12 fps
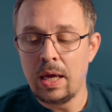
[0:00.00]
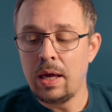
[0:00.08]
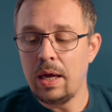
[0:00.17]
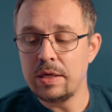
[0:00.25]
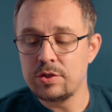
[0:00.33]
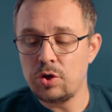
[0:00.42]

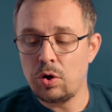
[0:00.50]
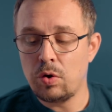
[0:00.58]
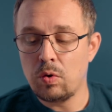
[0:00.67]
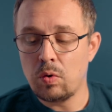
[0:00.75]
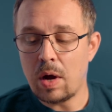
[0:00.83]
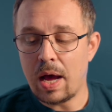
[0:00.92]
And
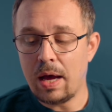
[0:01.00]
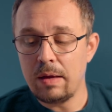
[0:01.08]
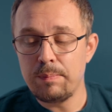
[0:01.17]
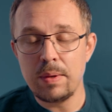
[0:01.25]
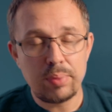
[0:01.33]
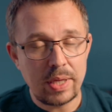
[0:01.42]
so I've
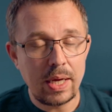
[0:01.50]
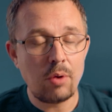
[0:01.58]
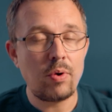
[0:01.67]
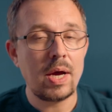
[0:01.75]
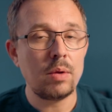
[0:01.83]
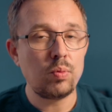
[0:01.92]
been playing
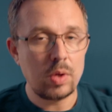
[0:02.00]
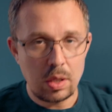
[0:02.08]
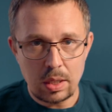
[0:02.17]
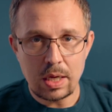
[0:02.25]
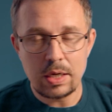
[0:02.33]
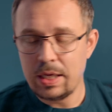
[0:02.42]
around with a
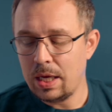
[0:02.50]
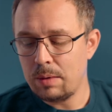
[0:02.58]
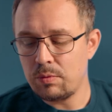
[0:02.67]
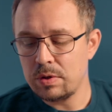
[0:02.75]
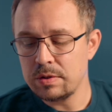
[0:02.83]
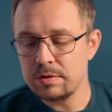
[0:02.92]
lot of
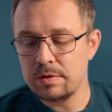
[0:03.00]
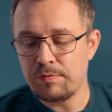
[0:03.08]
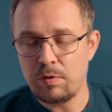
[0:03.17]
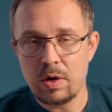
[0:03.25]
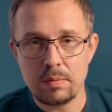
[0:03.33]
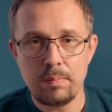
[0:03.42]
cameras
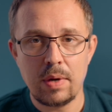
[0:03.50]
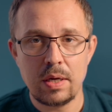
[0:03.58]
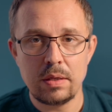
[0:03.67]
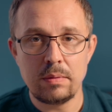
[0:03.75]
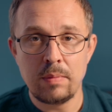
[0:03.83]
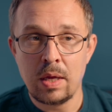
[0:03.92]
throughout
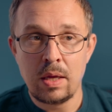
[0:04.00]
my